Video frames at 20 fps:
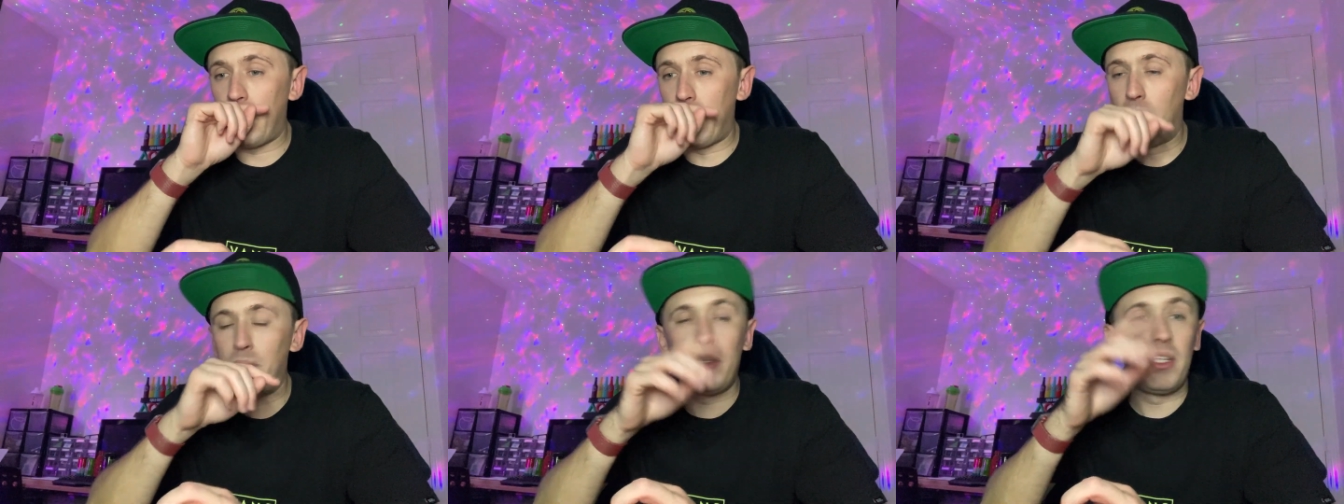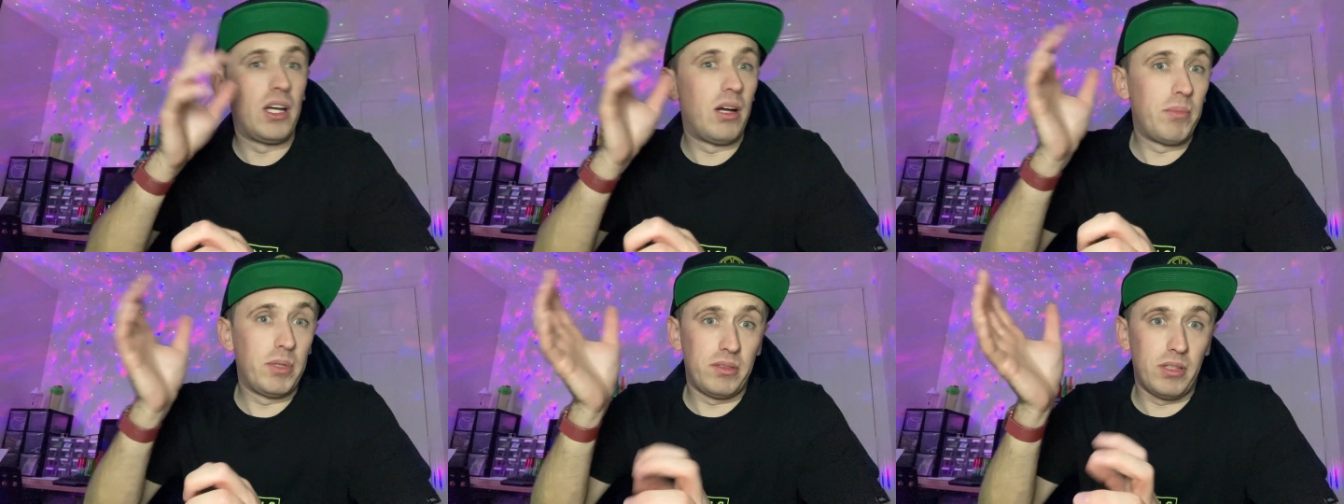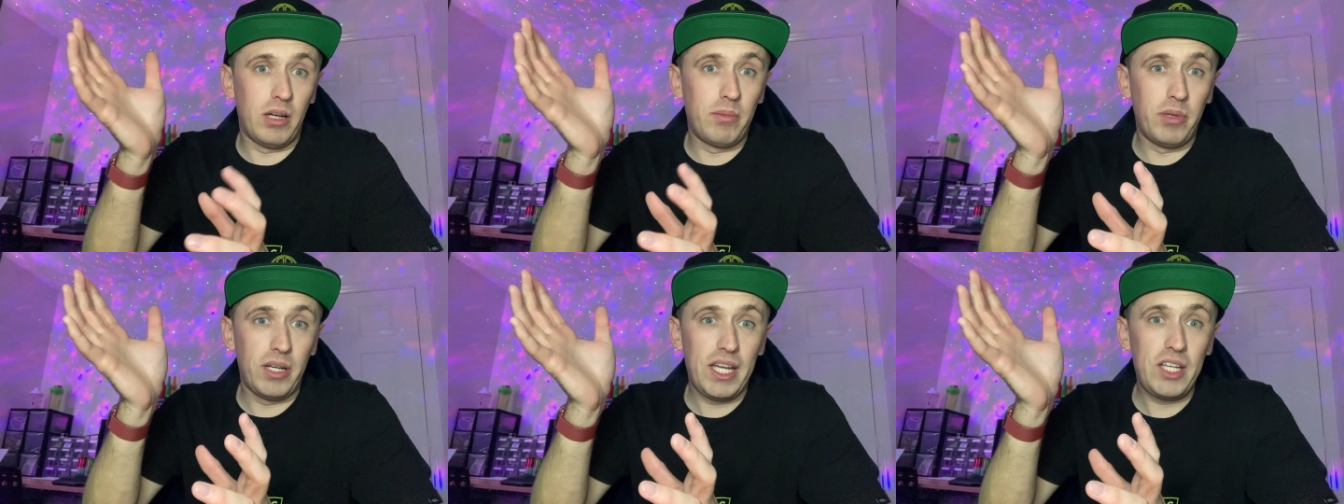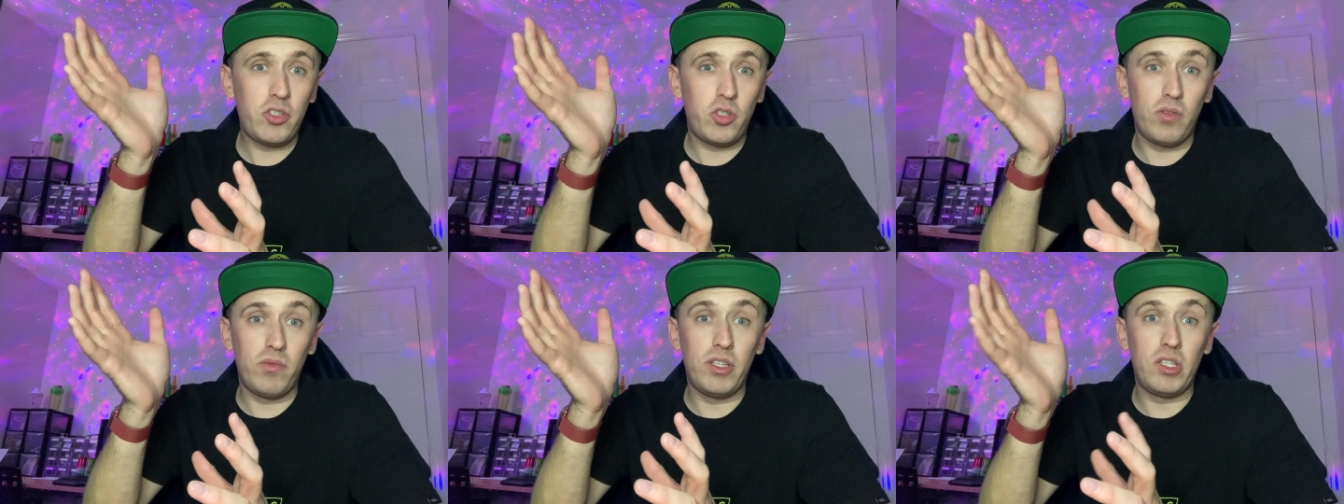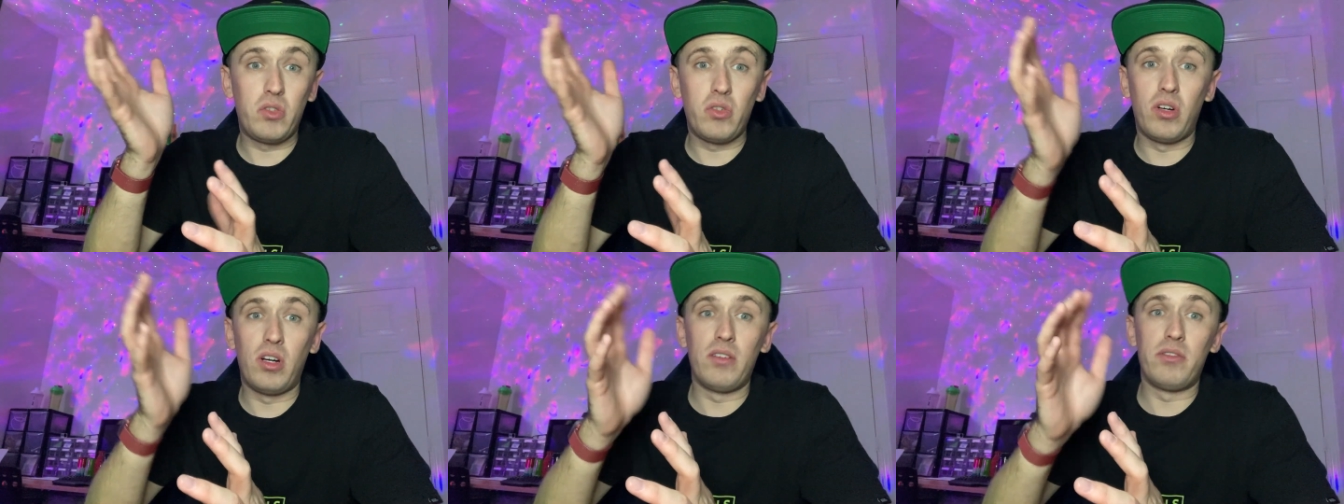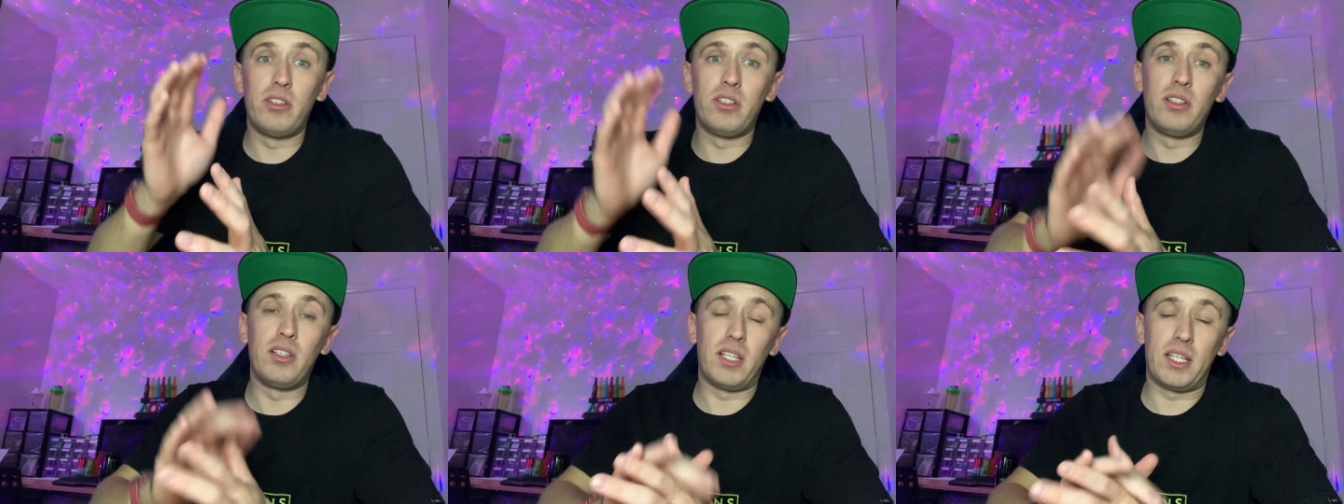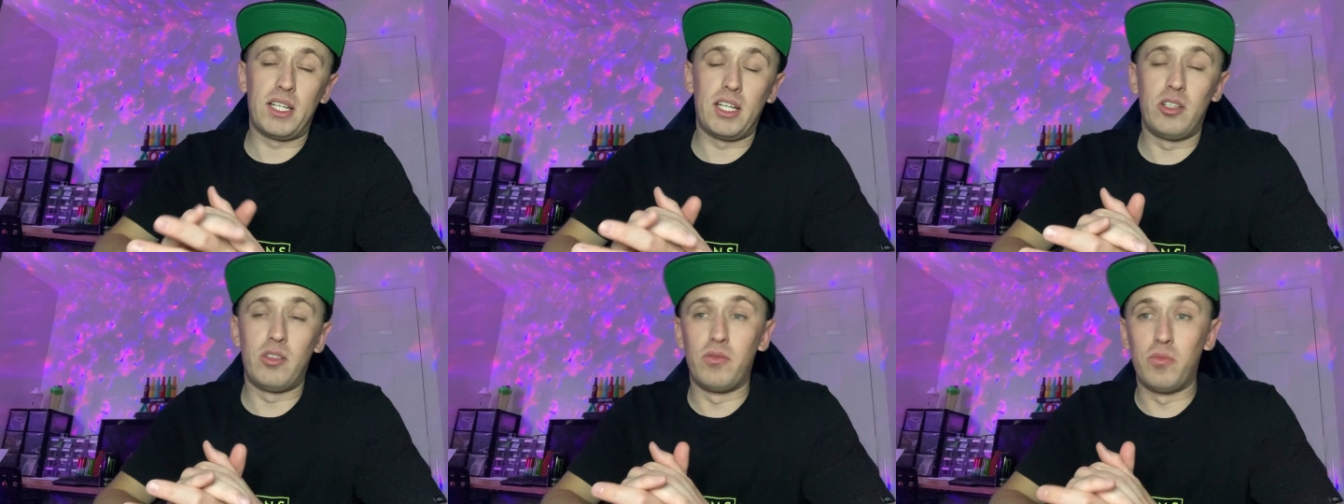I mean, I'm a, I'm a HGV driver,
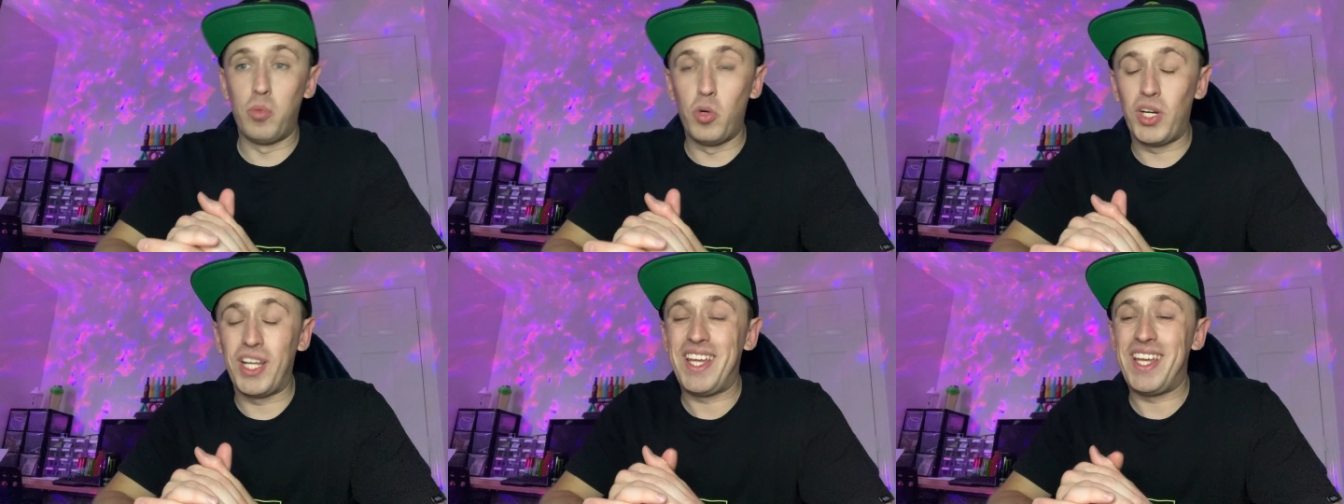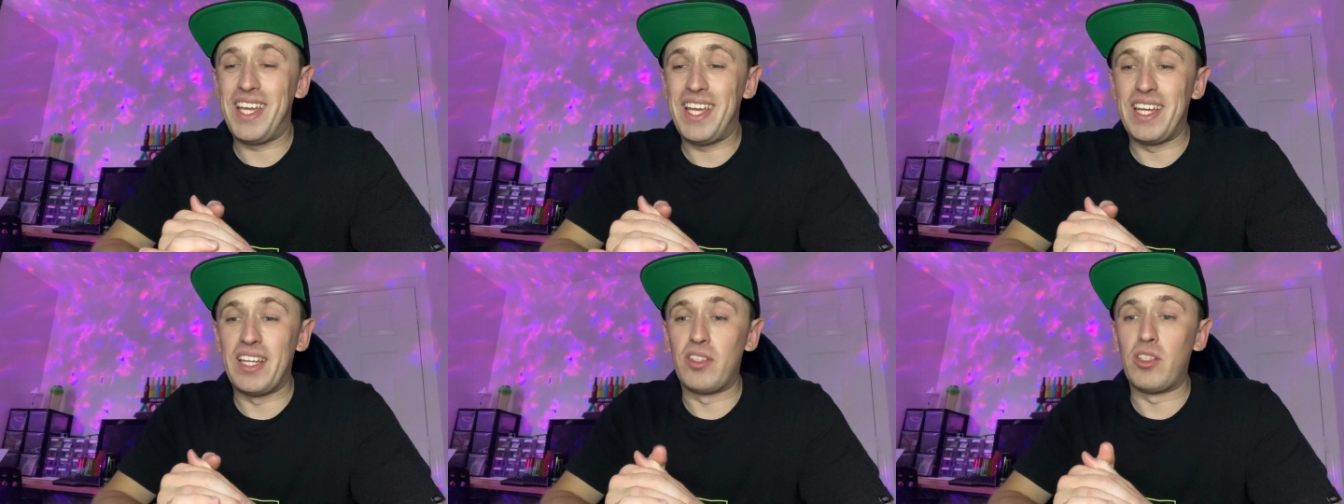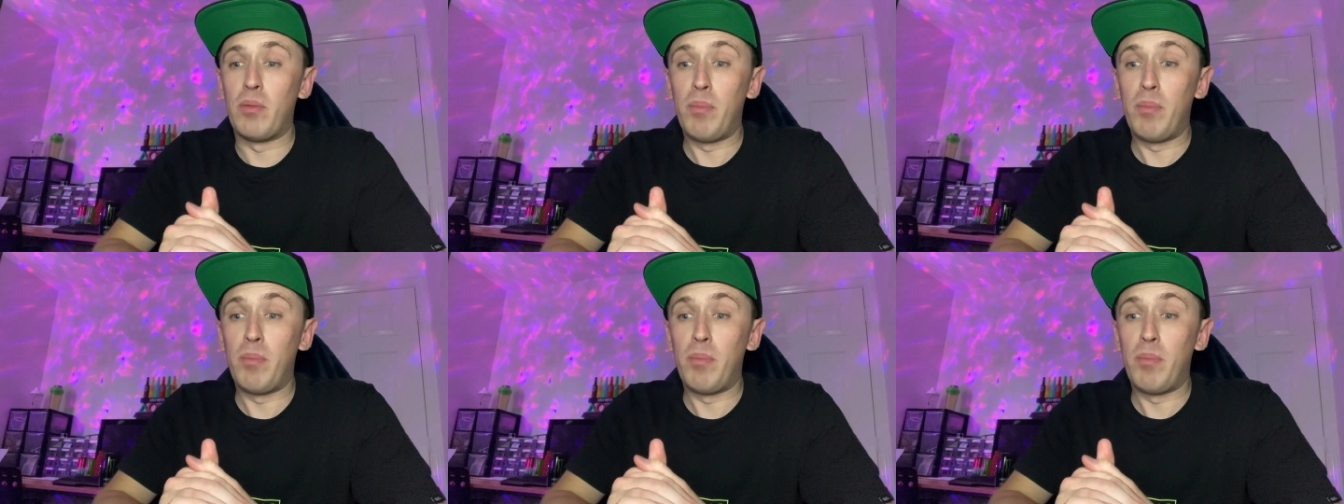kind of what it is.